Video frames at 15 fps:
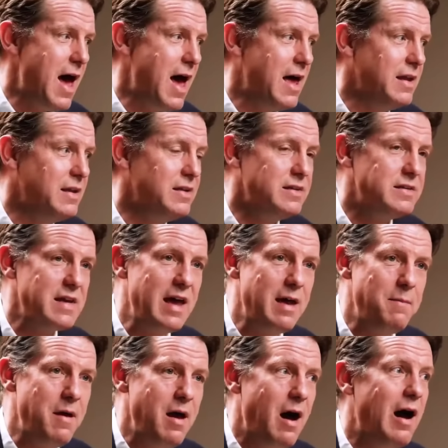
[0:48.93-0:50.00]
And
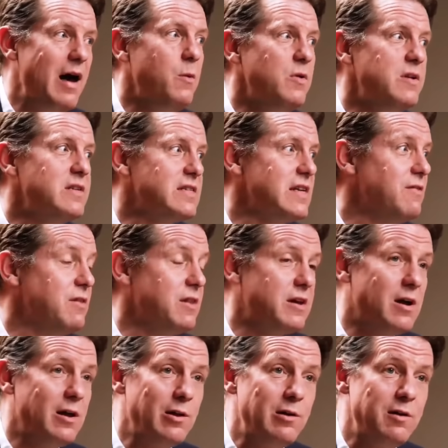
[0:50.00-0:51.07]
I wouldn't say that the
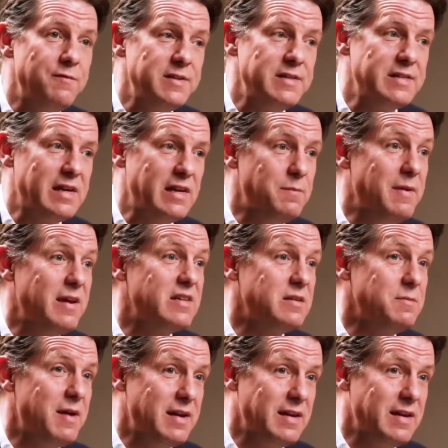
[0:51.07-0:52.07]
colour of his skin makes